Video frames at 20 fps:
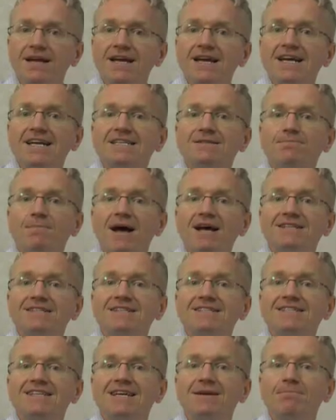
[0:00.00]
It's best
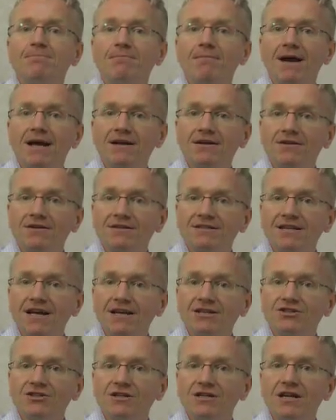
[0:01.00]
to seek medical
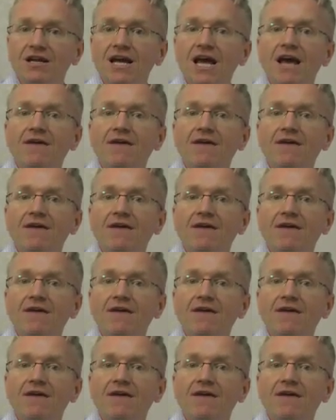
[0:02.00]
attention